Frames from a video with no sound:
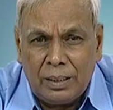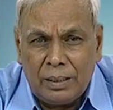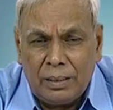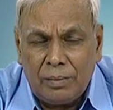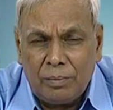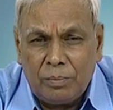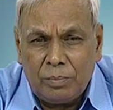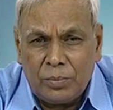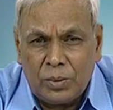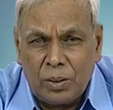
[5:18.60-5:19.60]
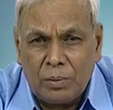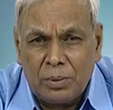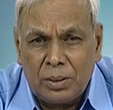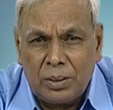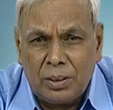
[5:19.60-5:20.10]
um, raw
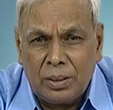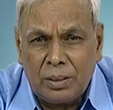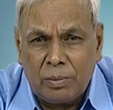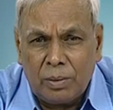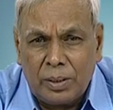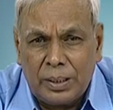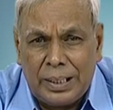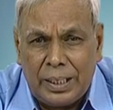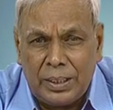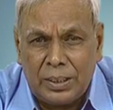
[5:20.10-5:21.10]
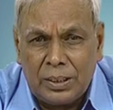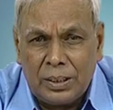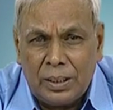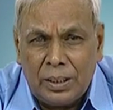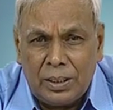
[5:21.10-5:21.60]
material for the dyes
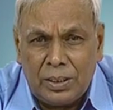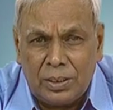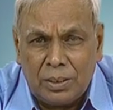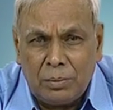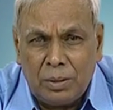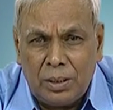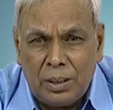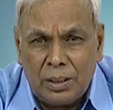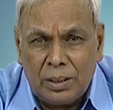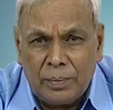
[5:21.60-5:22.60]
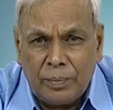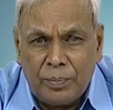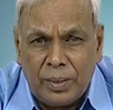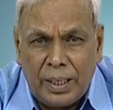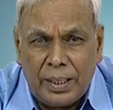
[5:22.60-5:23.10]
intermediates
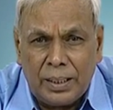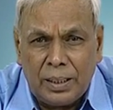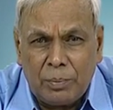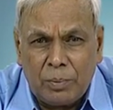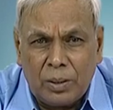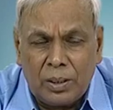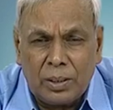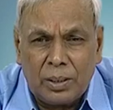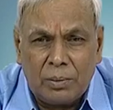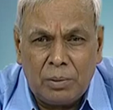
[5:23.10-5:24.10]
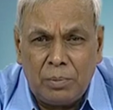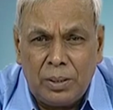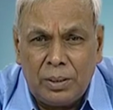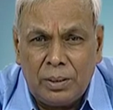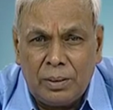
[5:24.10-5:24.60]
another product of the
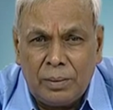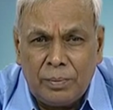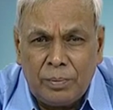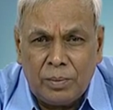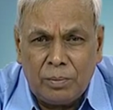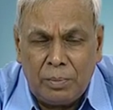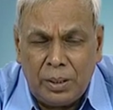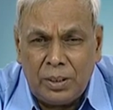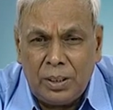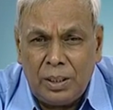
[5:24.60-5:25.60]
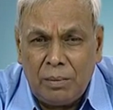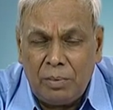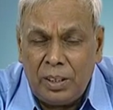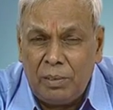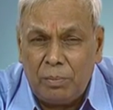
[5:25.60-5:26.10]
benzene is
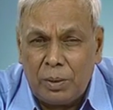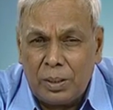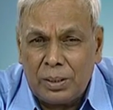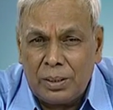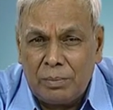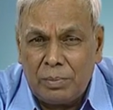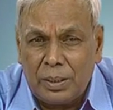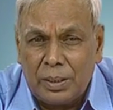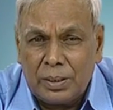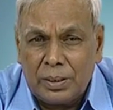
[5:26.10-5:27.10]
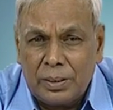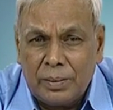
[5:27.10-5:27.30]
very important because